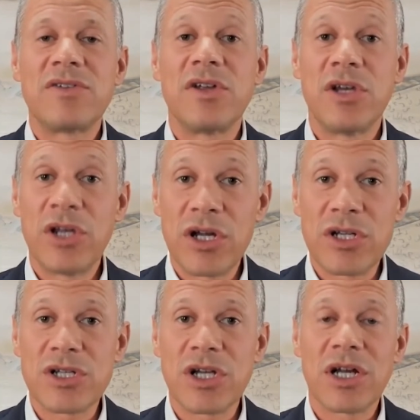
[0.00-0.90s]
to
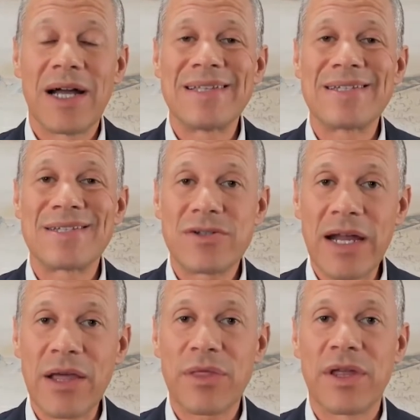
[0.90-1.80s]
nurture and
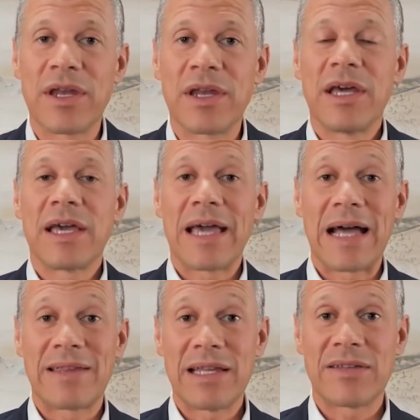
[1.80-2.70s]
strengthen
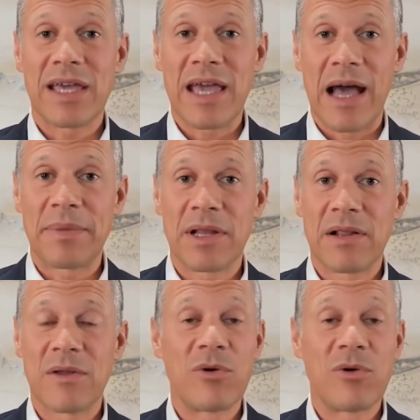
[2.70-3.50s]
catalytic capital,